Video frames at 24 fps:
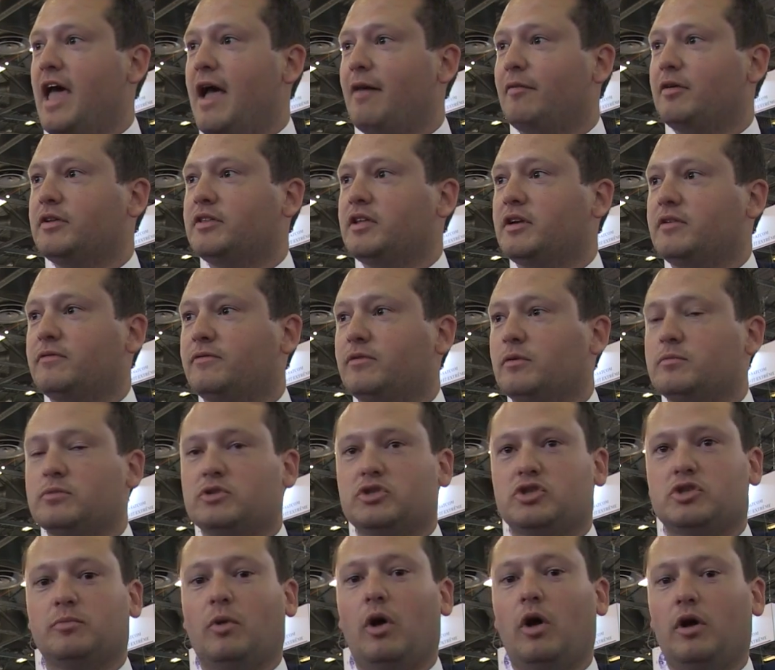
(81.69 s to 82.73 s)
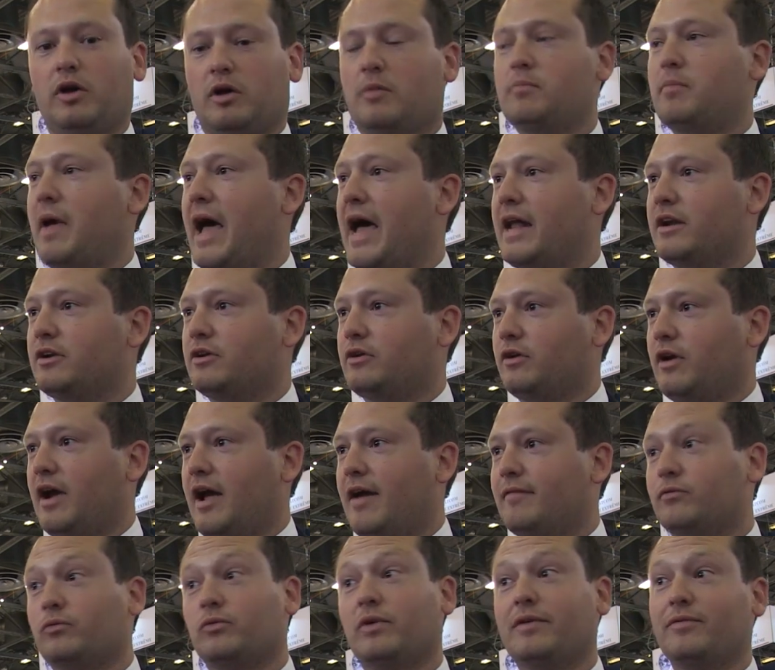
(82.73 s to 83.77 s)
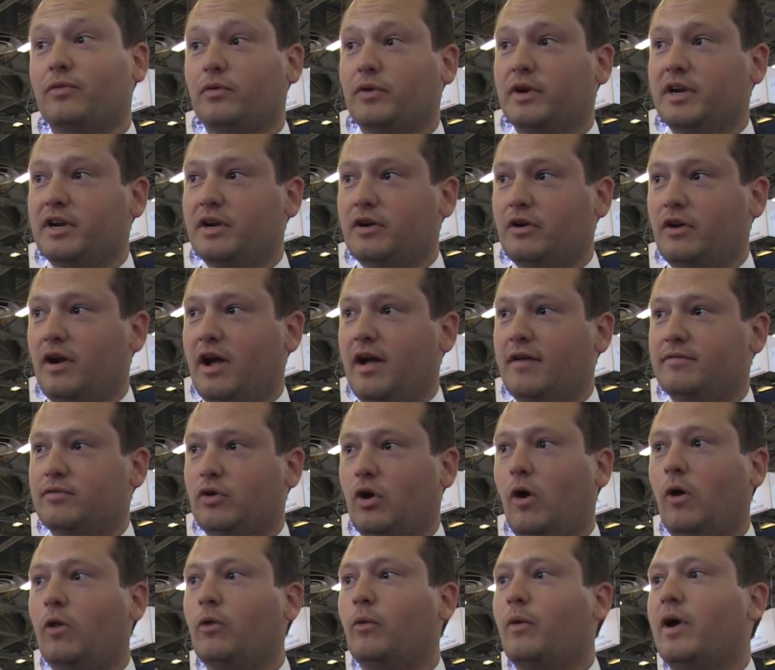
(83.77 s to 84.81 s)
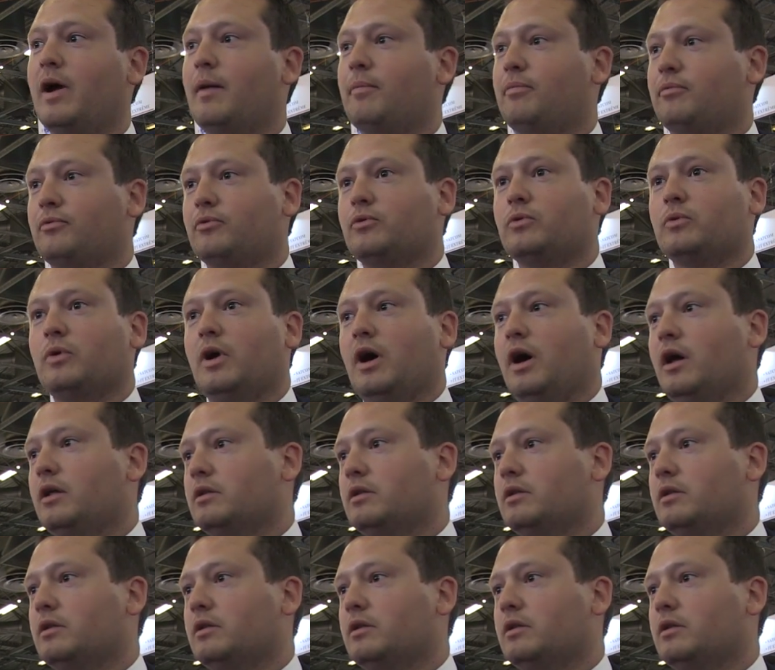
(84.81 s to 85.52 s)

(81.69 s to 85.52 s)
Everything from small combatant craft, riverine craft, all the way up through